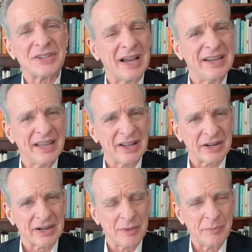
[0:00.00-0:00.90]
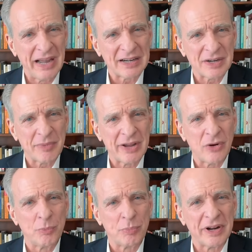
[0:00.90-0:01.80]
again, to come back to my
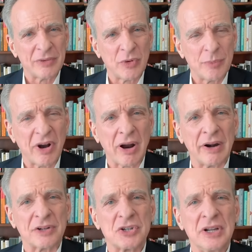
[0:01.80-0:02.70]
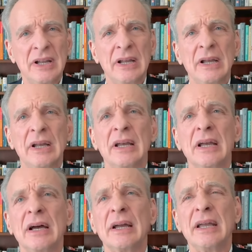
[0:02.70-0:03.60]
opening remarks,
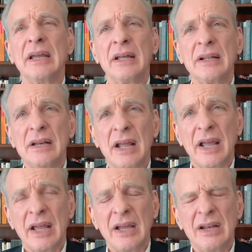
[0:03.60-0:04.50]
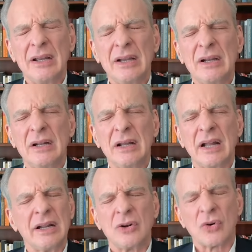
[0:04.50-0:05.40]
in a,
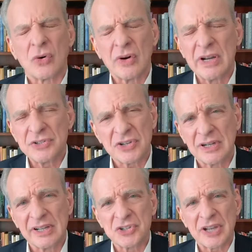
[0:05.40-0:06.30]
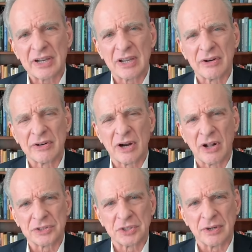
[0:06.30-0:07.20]
an increasingly secular
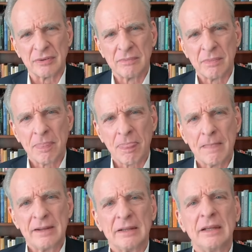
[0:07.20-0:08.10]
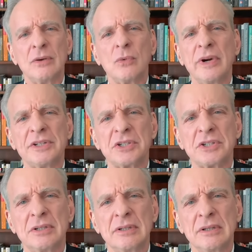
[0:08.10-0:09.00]
culture in which